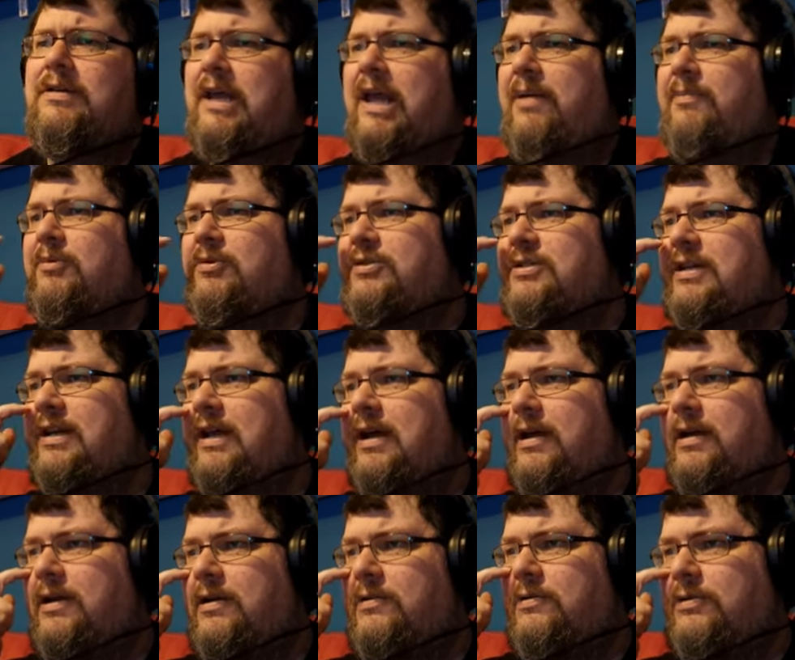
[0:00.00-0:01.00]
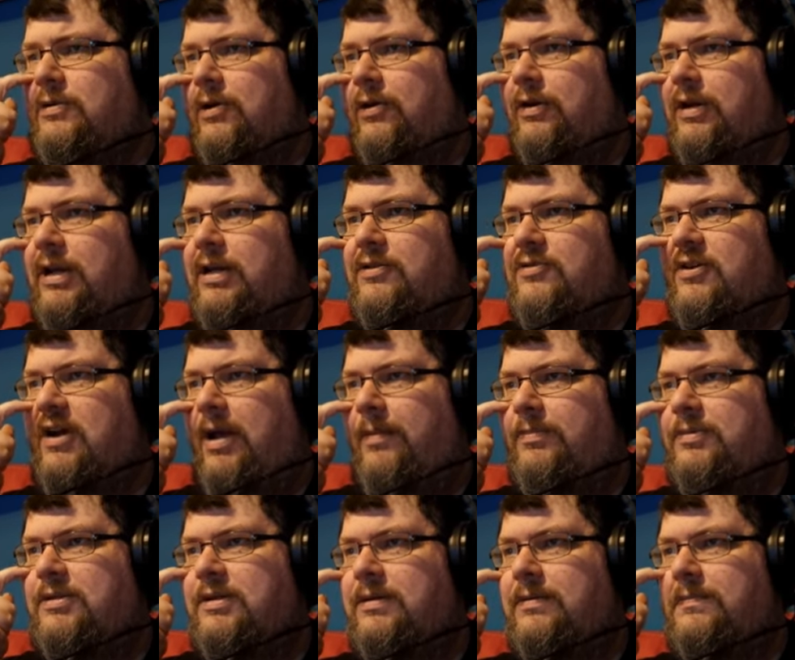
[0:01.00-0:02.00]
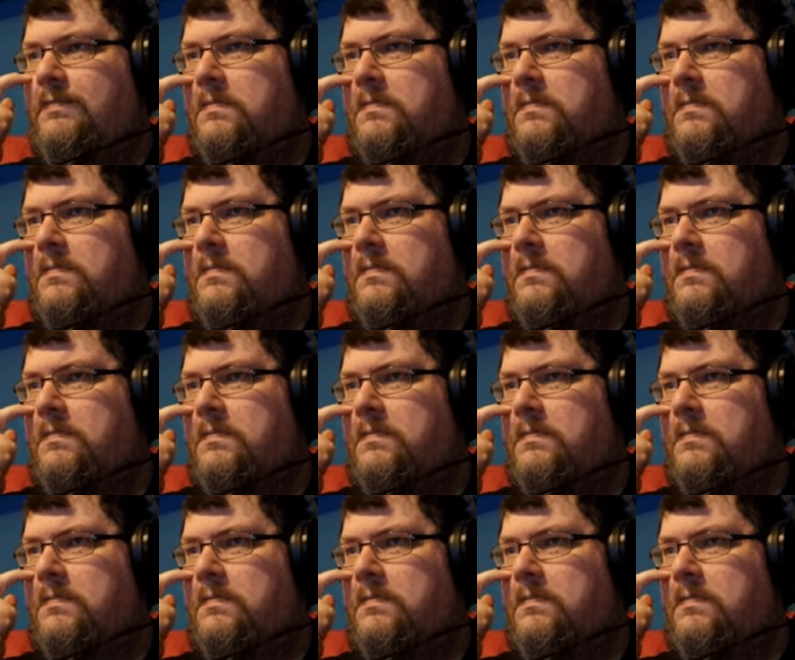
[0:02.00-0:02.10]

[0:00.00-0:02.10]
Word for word: Amontillado, don't get trapped.